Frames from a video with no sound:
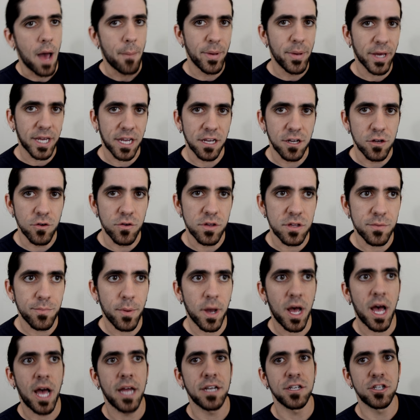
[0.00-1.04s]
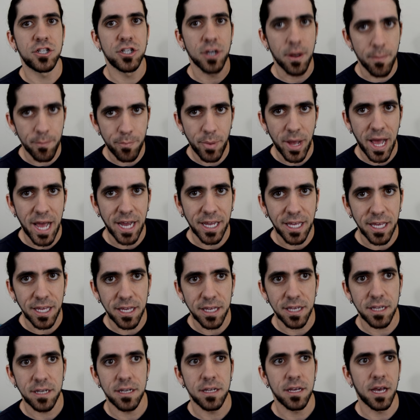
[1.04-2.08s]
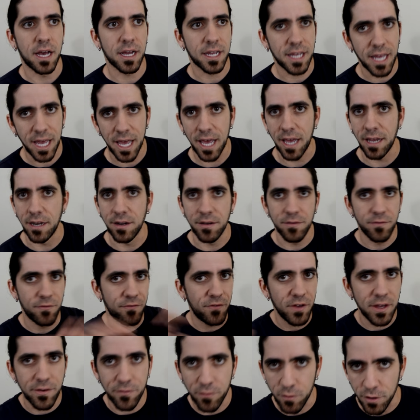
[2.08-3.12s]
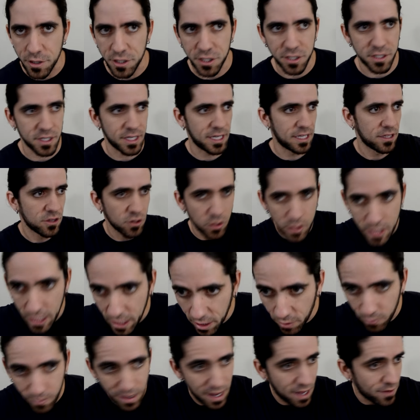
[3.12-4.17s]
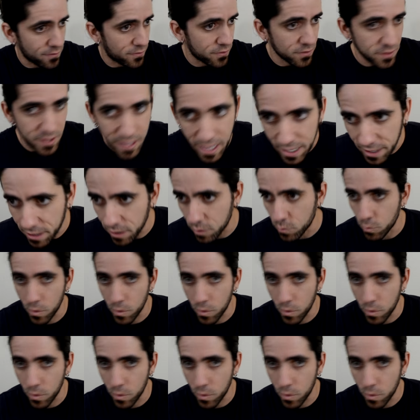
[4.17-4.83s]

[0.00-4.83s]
I pick a new spot, jump back in, again, feverishly, looking around for the anchor.